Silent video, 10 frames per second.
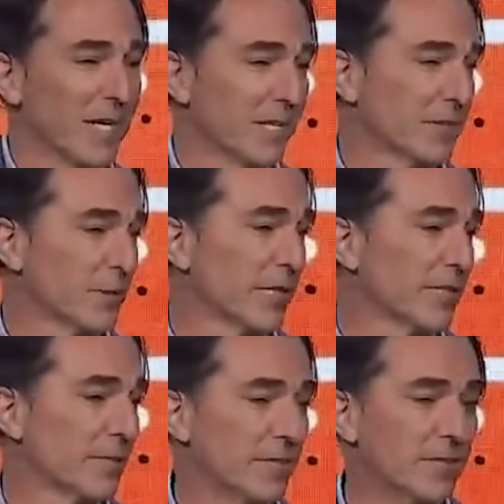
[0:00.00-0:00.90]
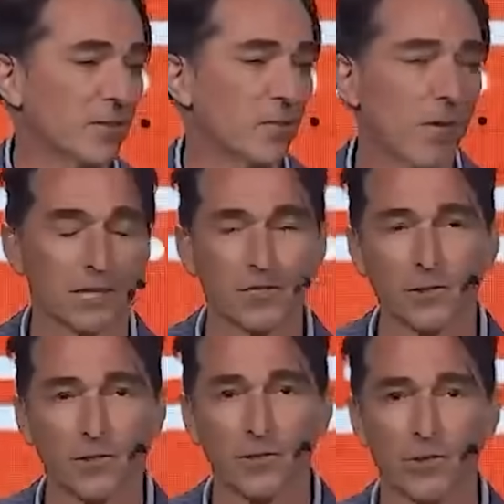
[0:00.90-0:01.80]
These arenas mean so much to
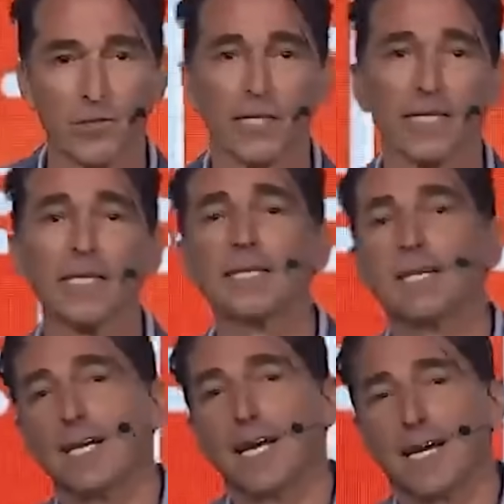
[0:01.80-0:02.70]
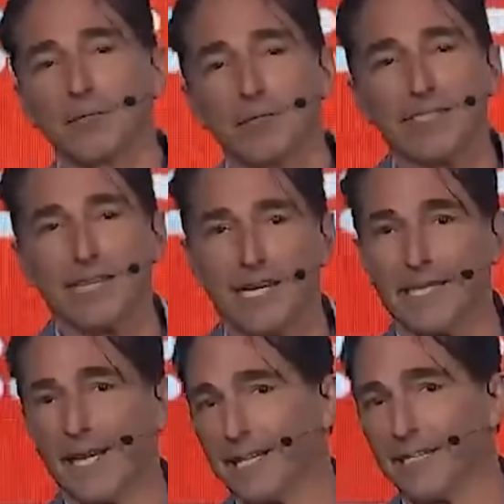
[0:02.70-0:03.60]
a community, and I'm really
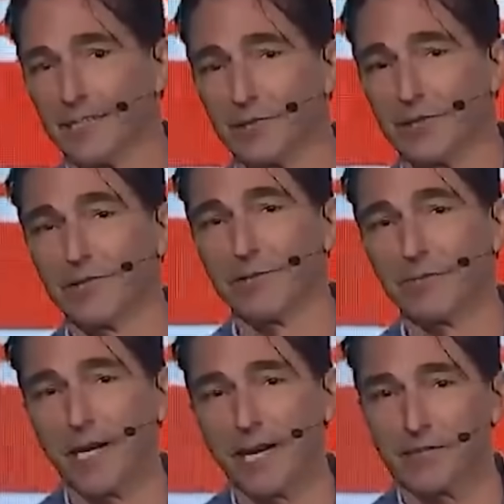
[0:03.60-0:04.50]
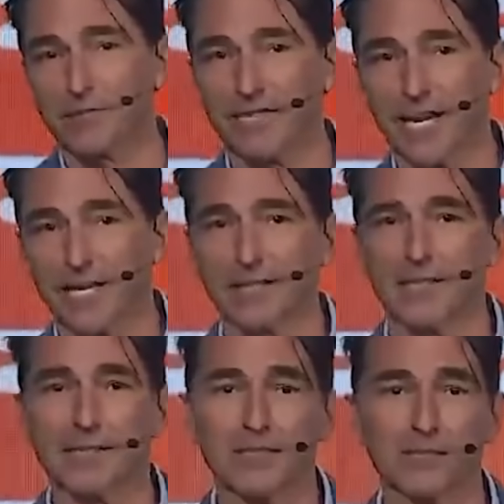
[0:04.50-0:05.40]
dedicated and driven by understanding
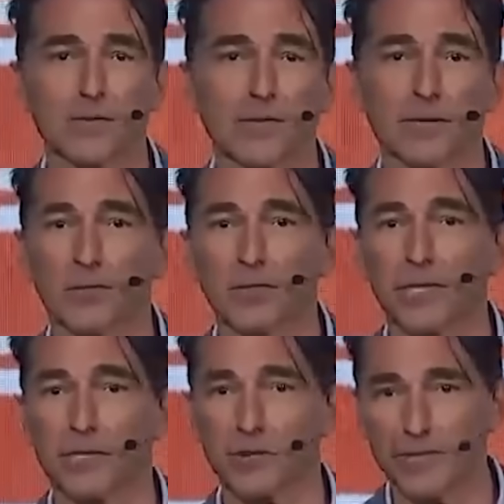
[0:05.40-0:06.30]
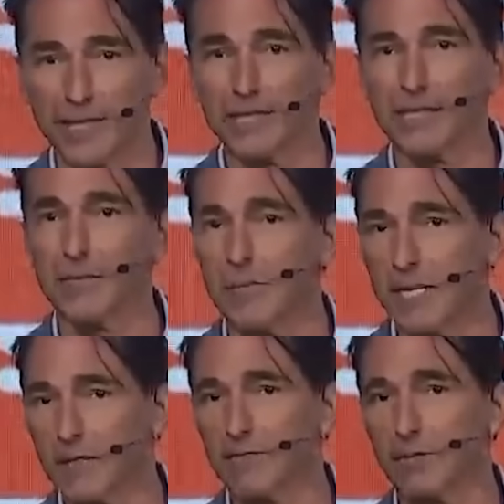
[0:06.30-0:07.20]
that this arena will be a uniquely
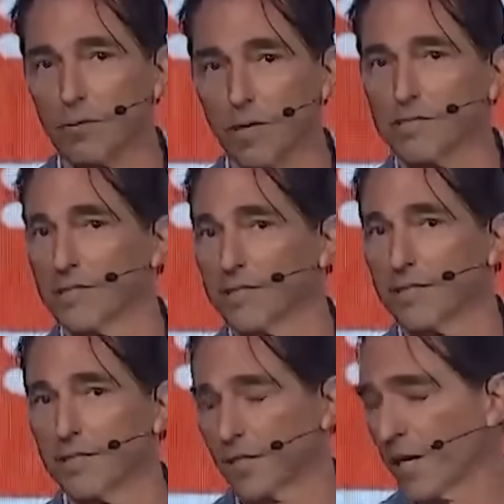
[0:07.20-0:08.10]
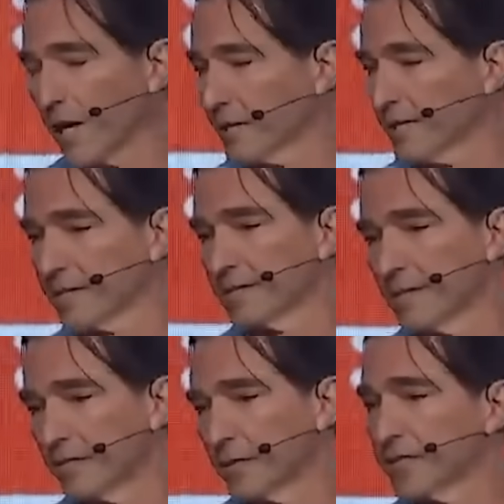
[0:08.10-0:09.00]
meaningful project in the context
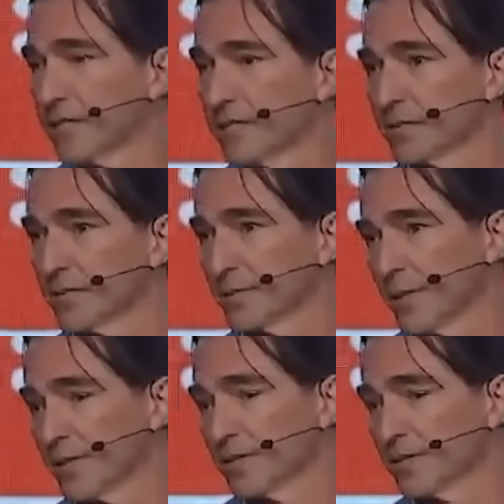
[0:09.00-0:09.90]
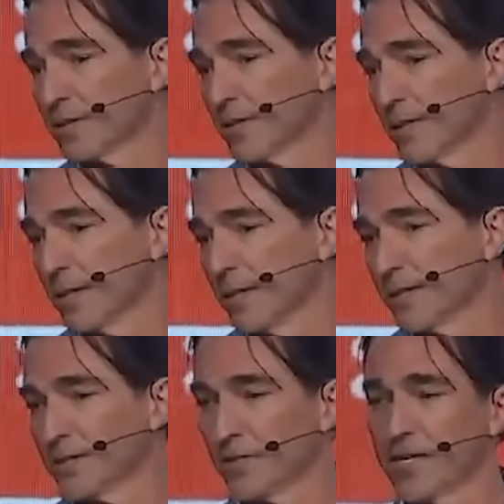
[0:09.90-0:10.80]
of your city's story.
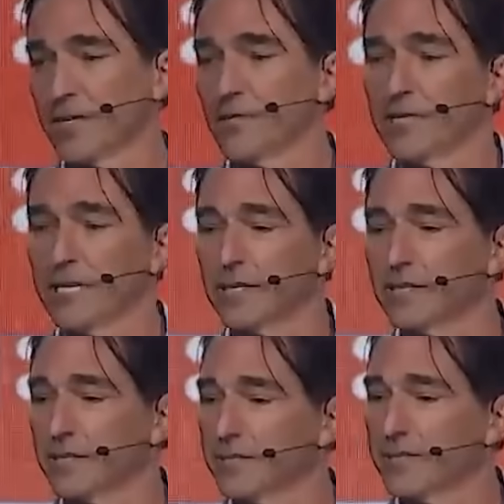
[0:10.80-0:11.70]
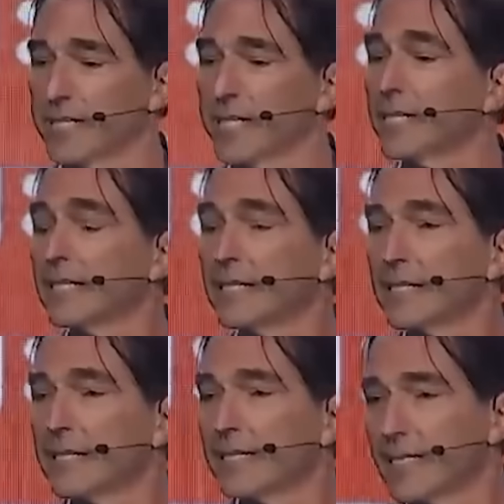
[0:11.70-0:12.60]
So thank you again to the city,
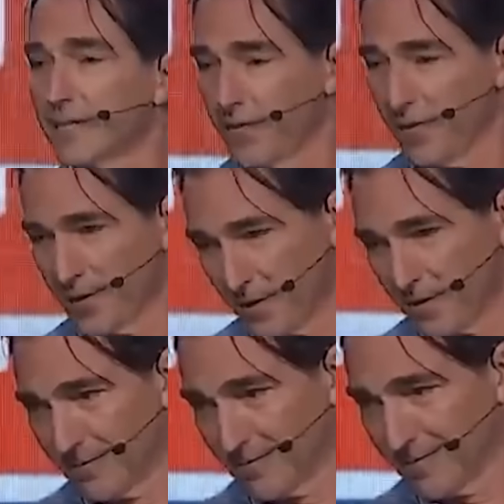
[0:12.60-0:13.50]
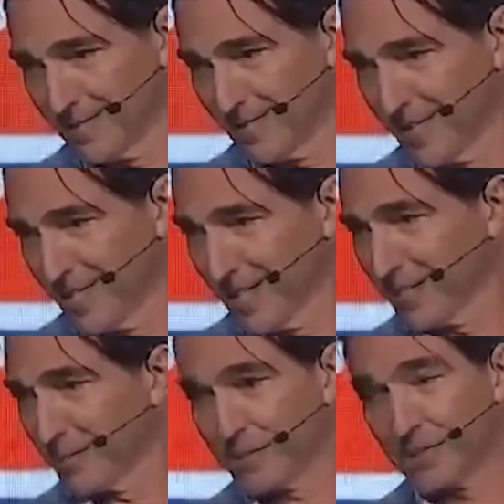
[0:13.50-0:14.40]
the Thunder,
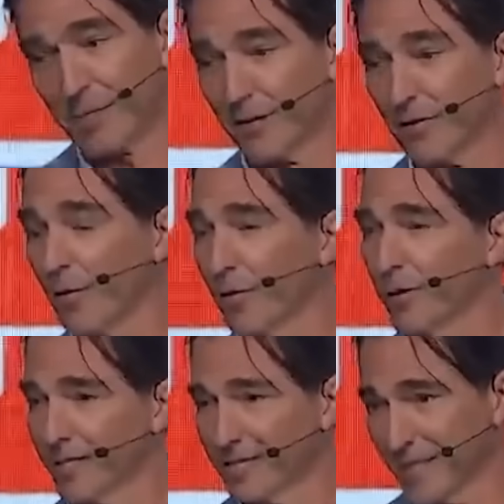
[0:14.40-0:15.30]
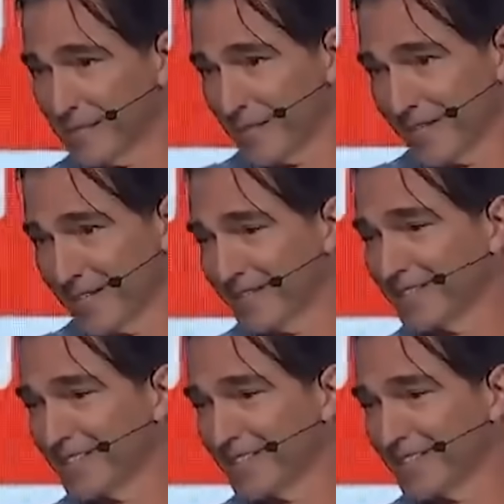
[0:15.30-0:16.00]
especially Mayor Holt and Clay Bennett,